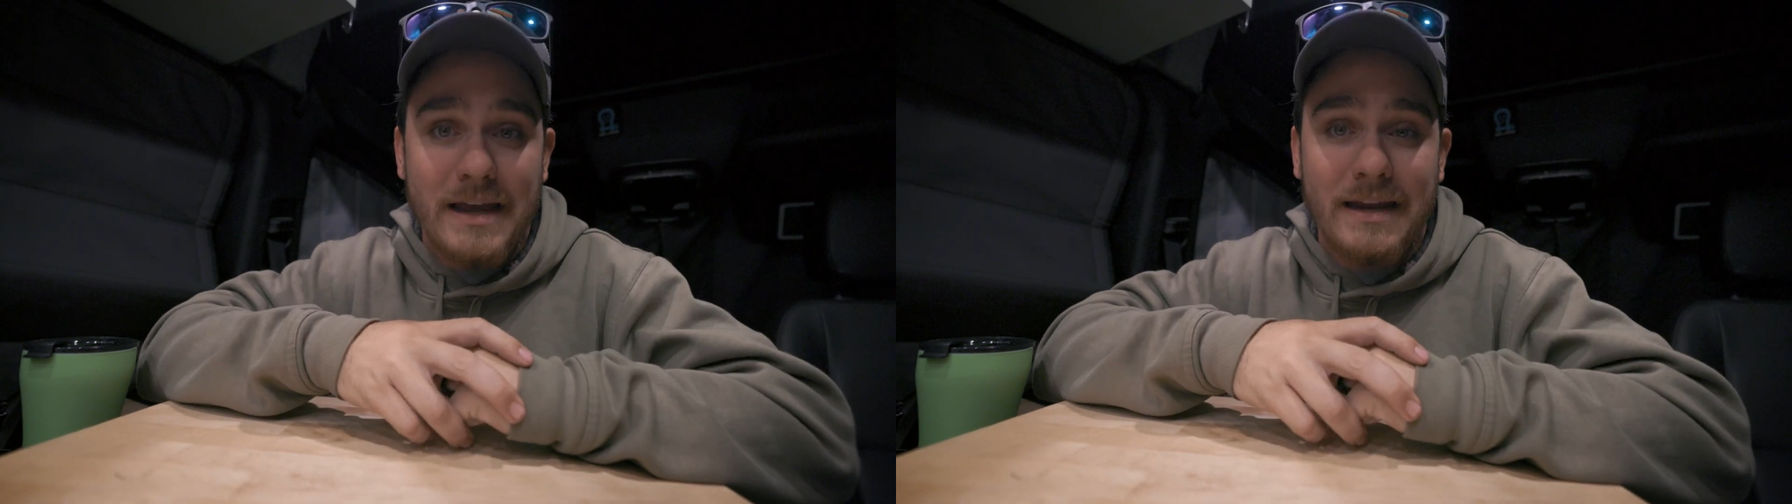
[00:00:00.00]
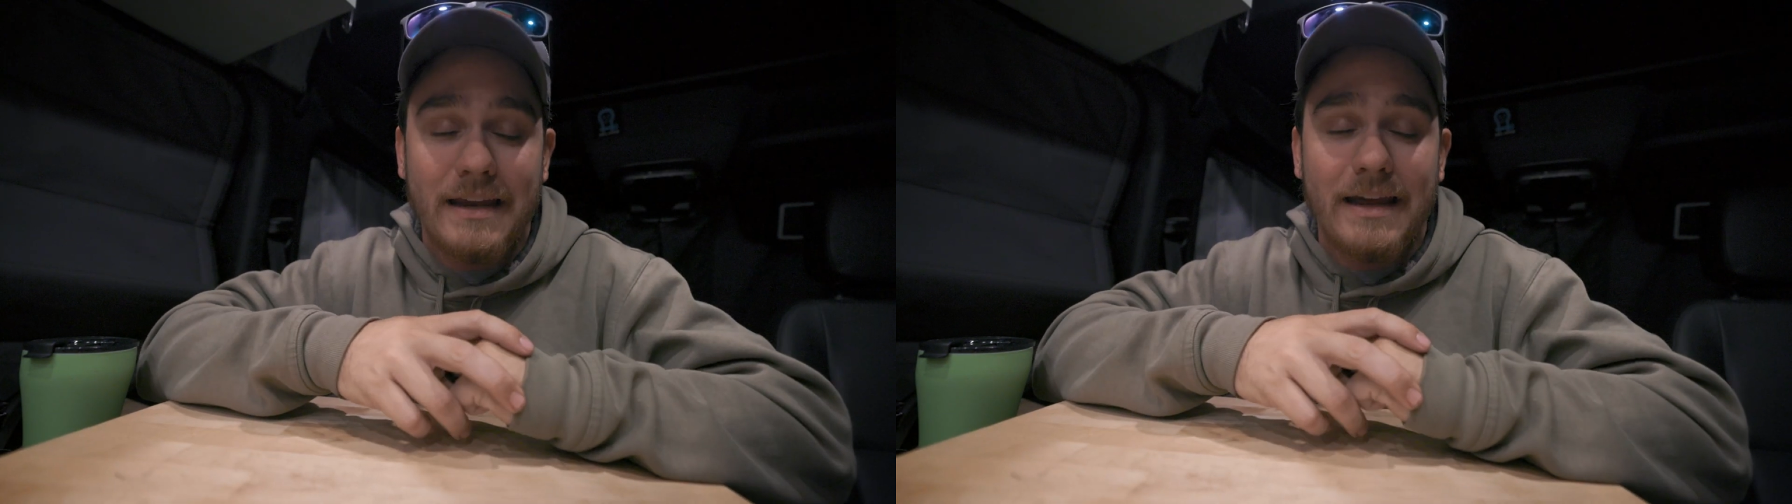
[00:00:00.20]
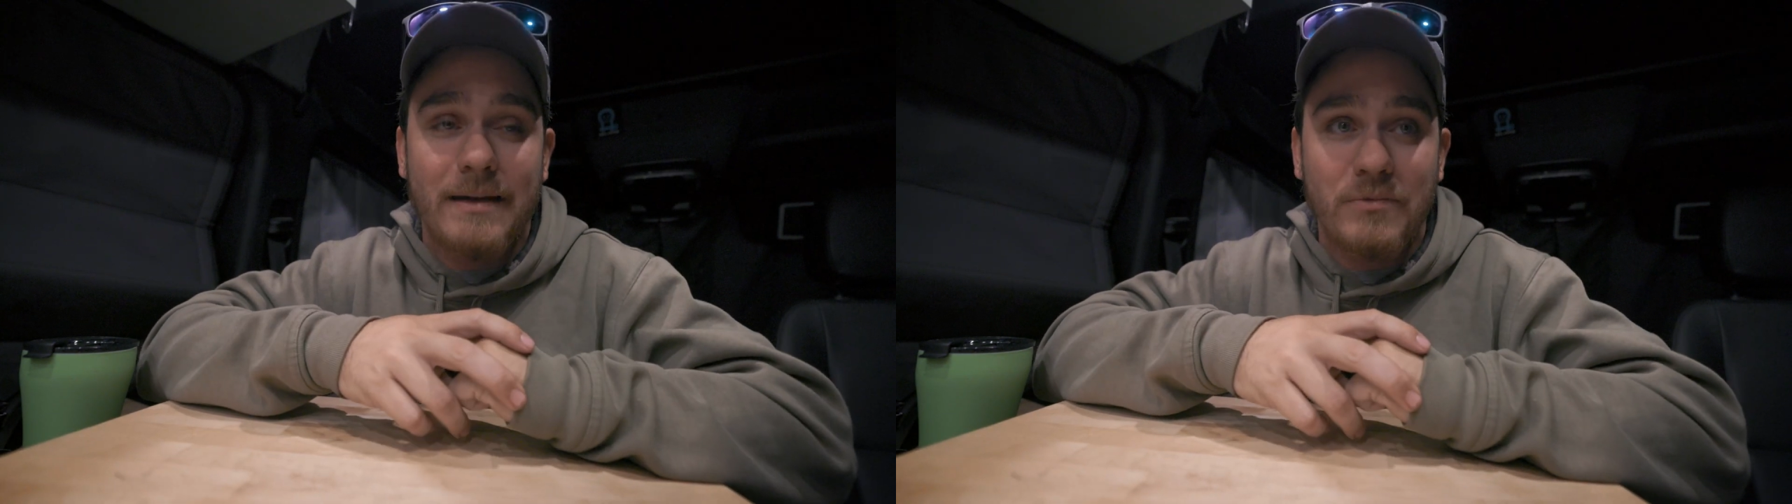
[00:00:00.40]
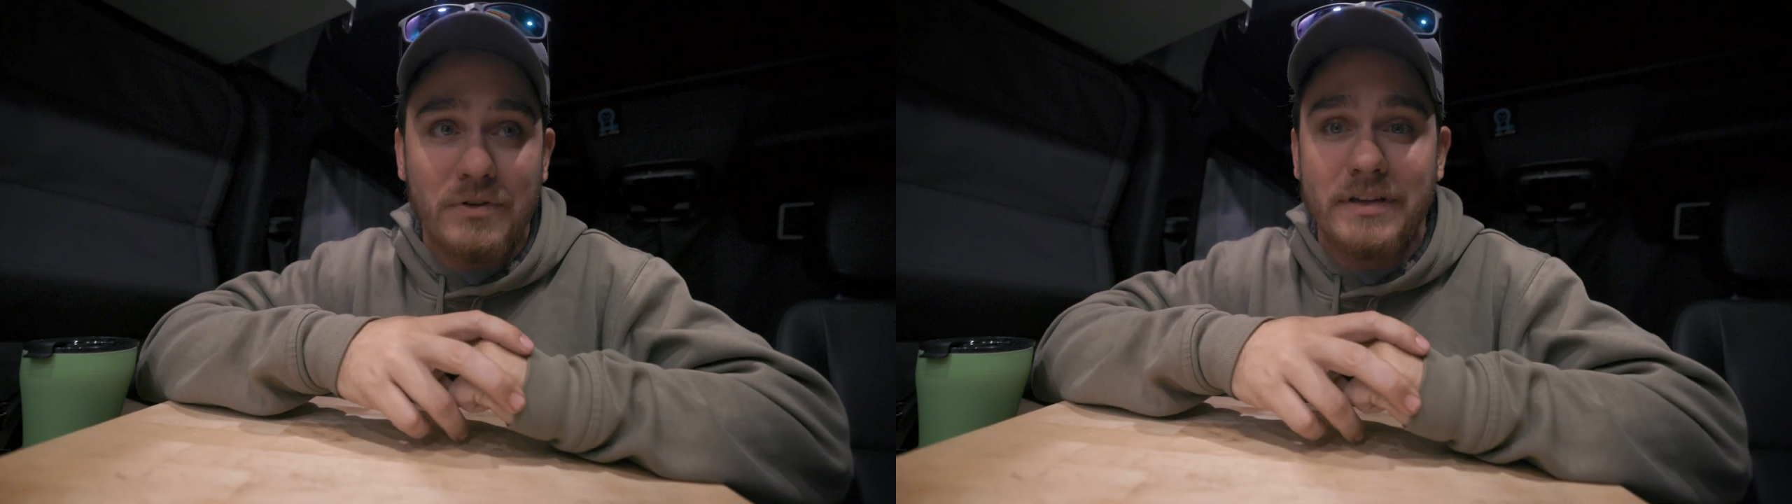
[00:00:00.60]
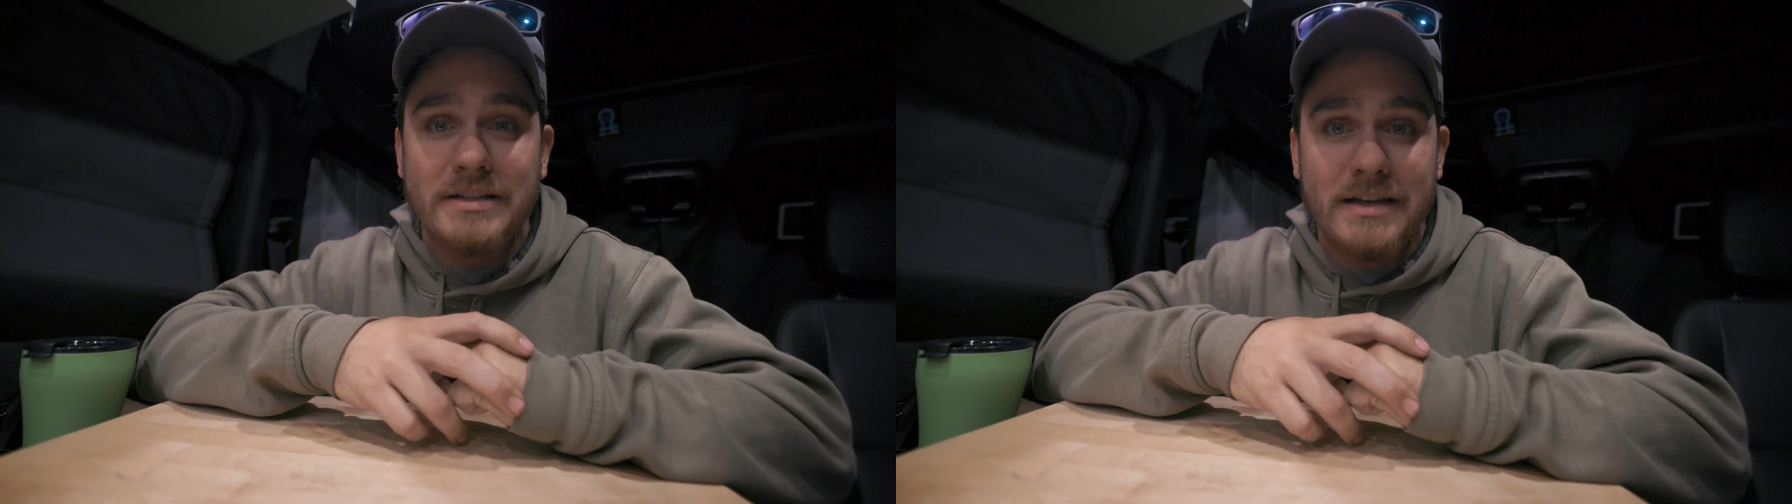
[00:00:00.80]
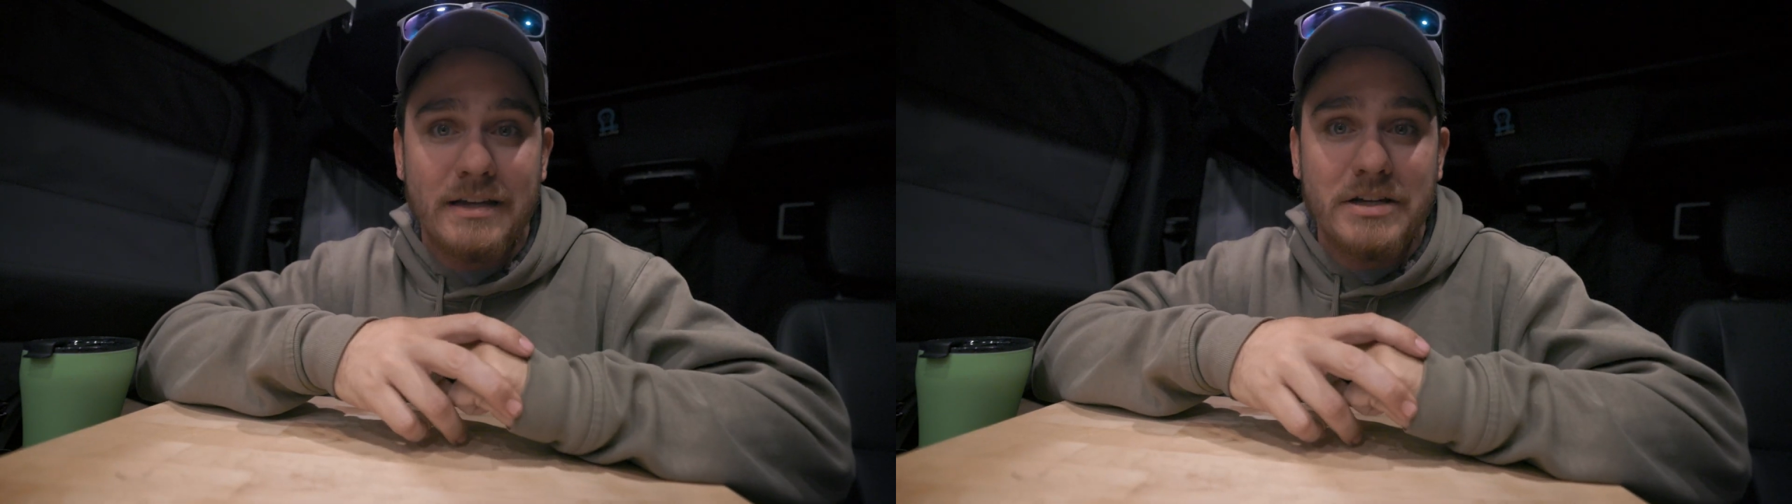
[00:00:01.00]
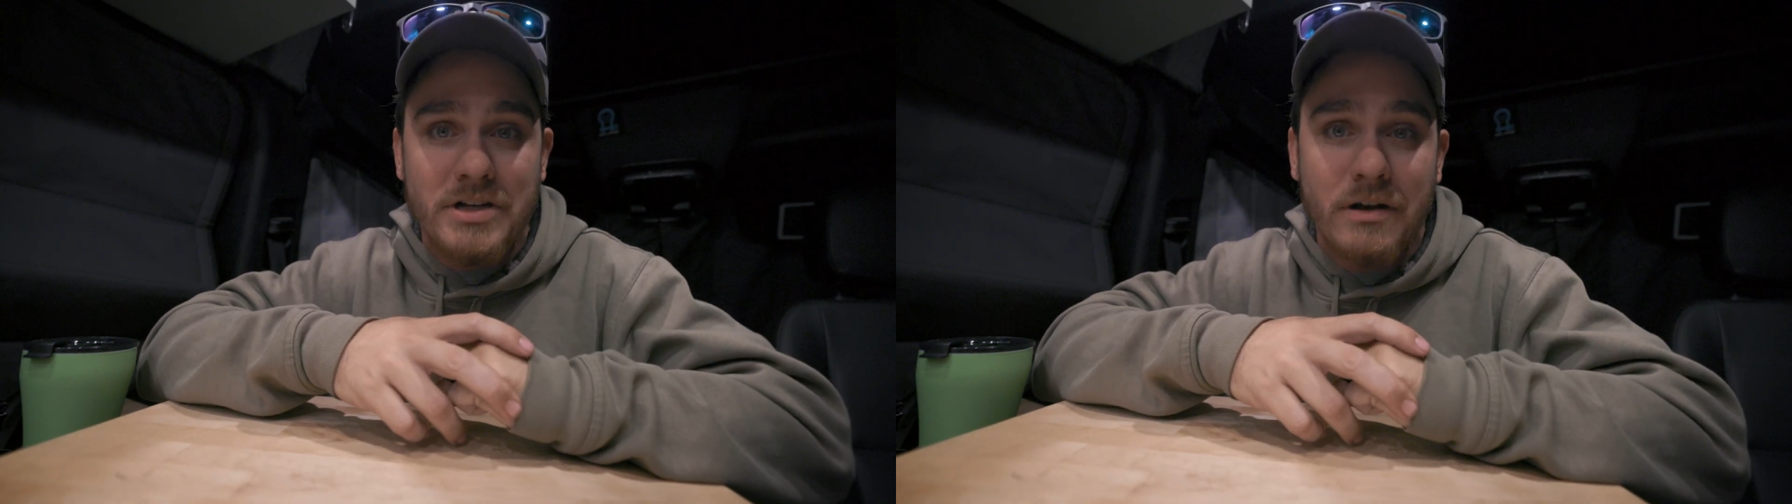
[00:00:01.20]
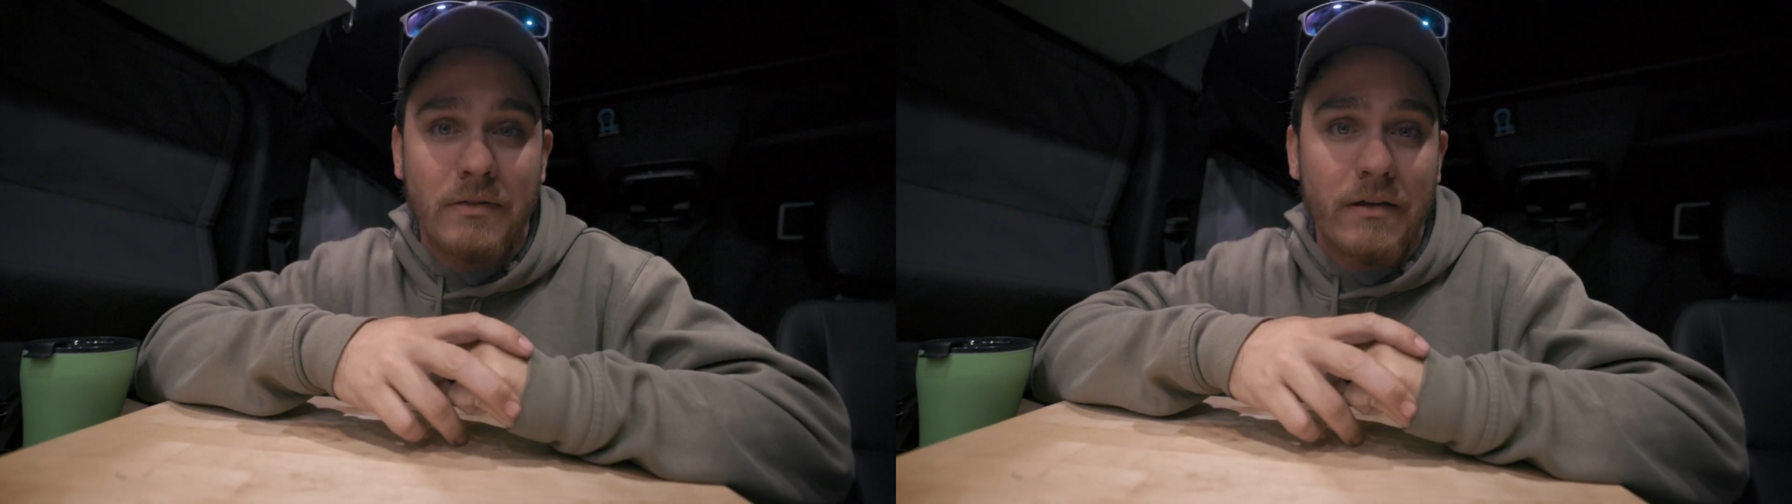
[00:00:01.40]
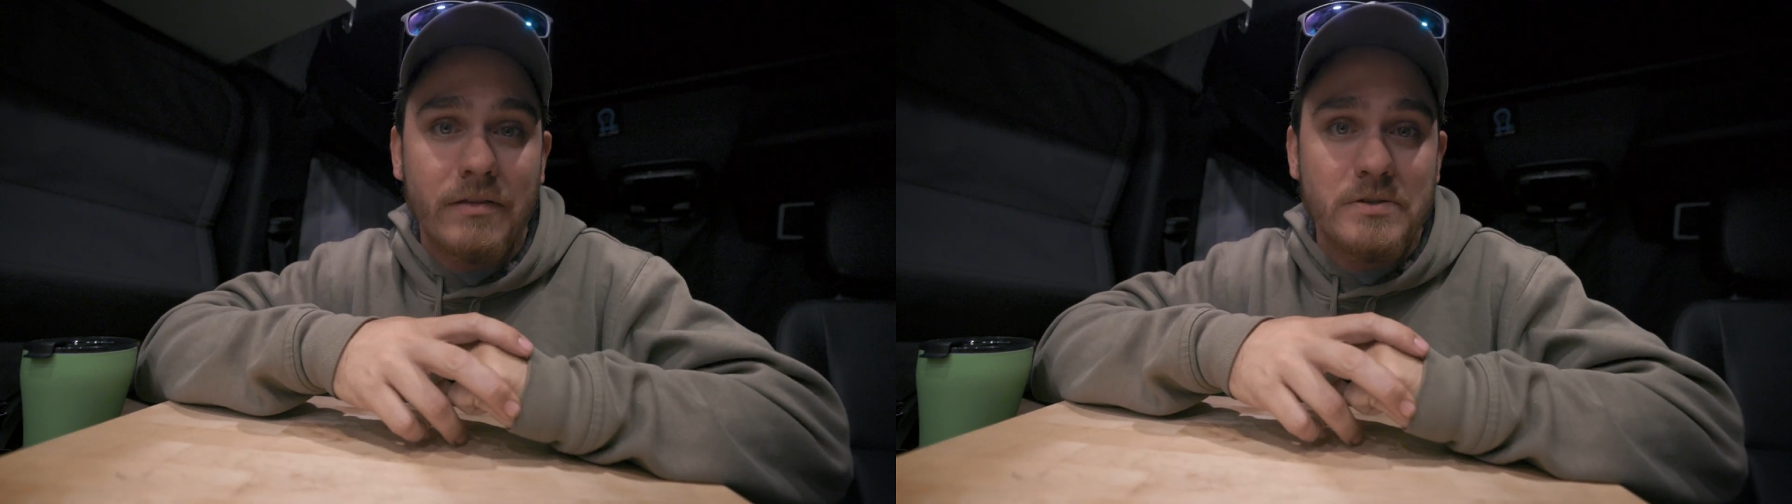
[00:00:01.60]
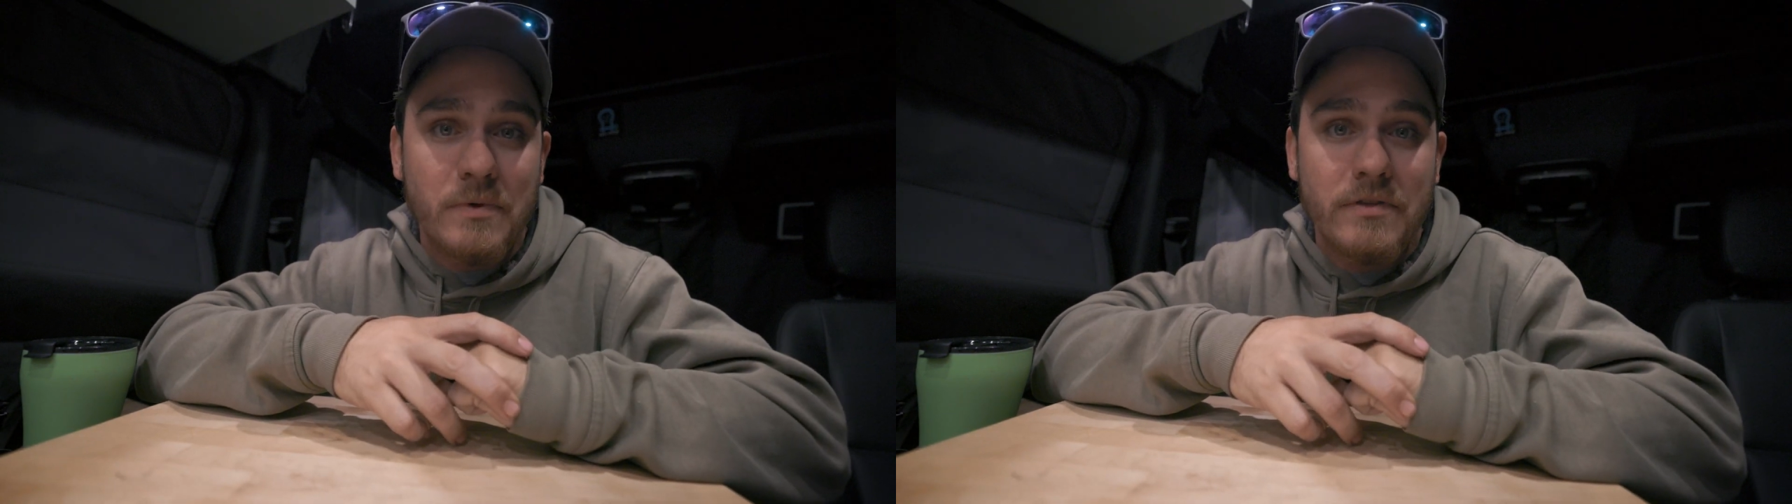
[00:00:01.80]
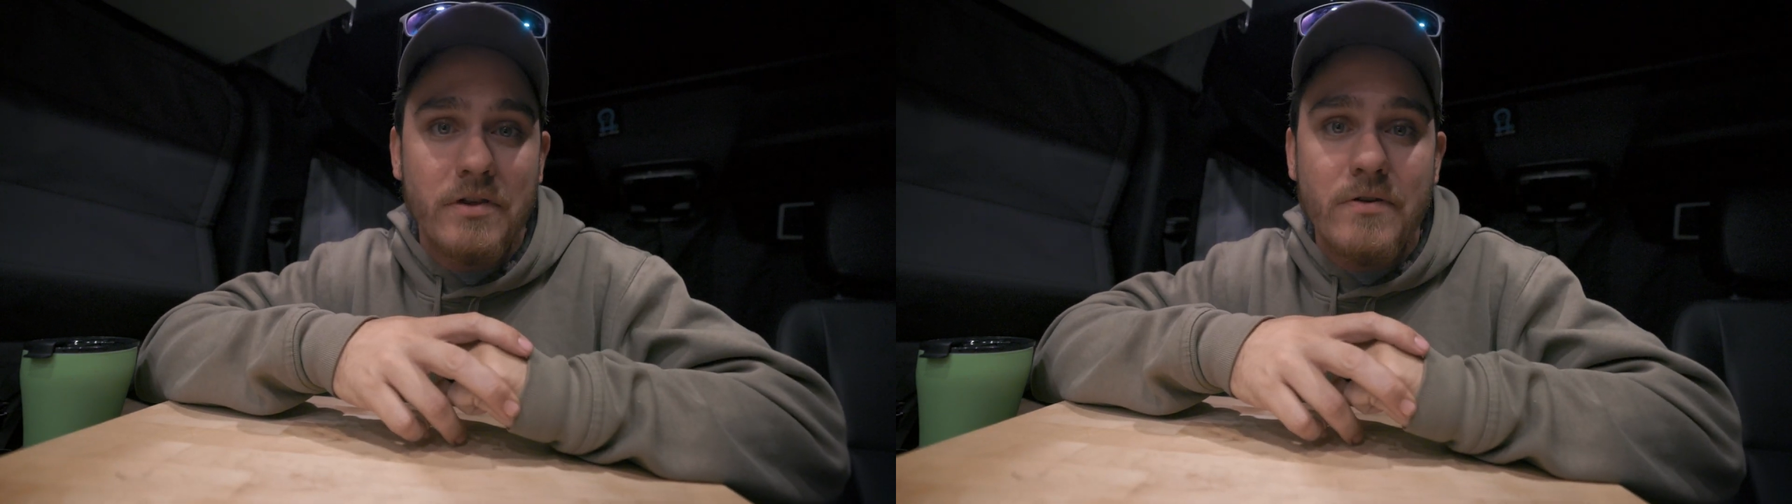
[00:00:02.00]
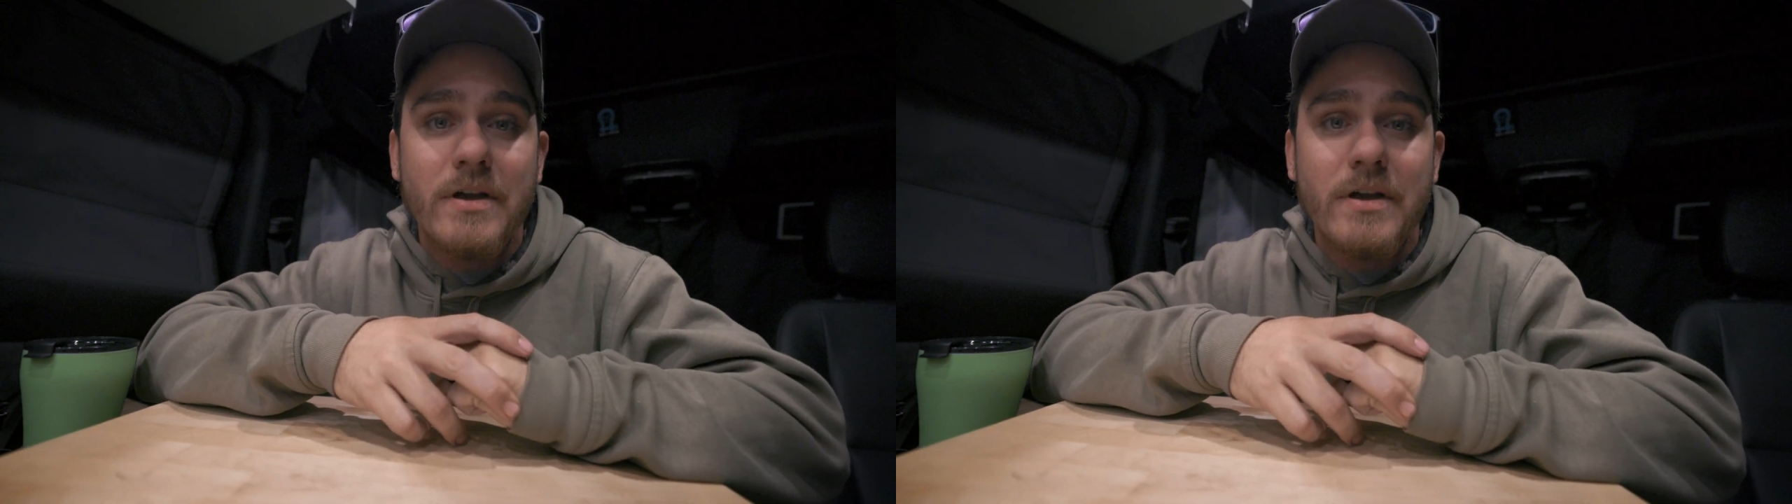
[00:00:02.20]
and I'm really excited to share a lot of this with you.